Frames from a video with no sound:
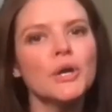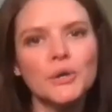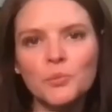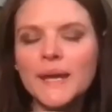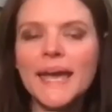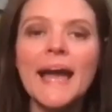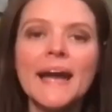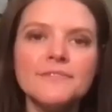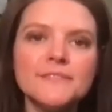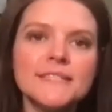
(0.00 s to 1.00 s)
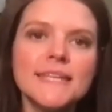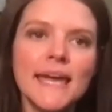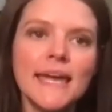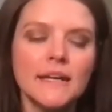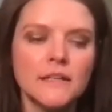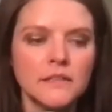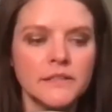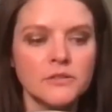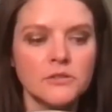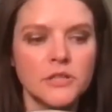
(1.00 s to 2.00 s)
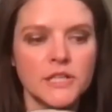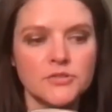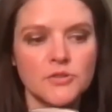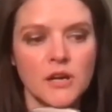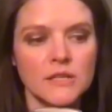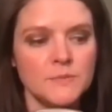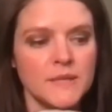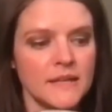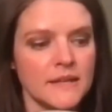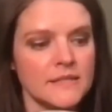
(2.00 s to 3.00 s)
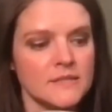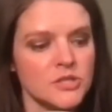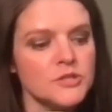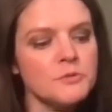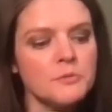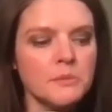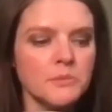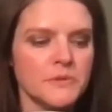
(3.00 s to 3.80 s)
We have to take a clear look at drugs, because just remember